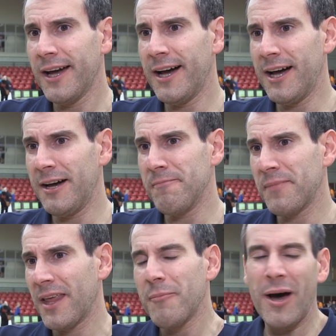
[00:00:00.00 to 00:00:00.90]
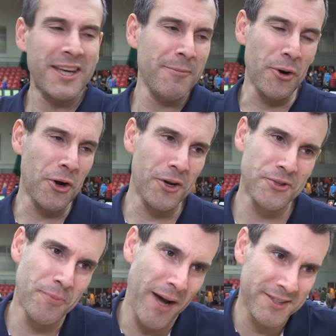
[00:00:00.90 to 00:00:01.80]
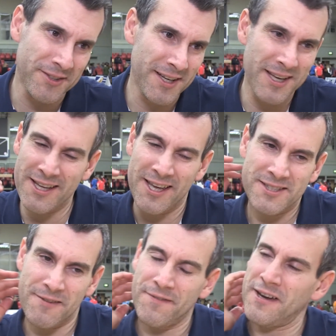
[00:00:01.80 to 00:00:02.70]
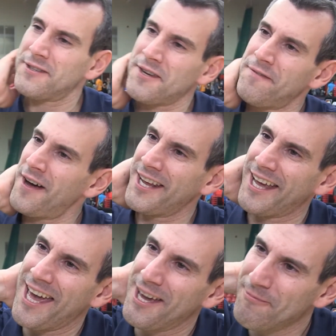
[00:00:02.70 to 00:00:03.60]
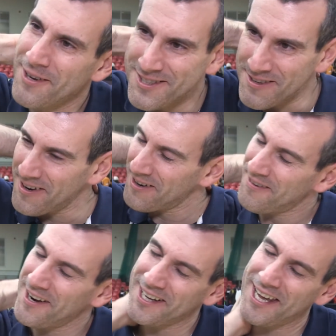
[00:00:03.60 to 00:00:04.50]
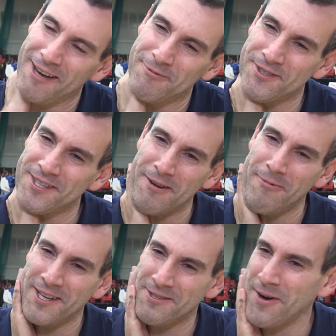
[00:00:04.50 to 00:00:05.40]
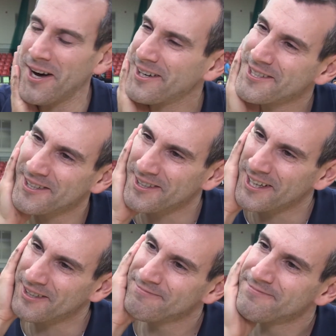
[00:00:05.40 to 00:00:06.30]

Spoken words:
But I keep on going back to that. It's a funny game. It's a very funny game, to say much about it. So yeah.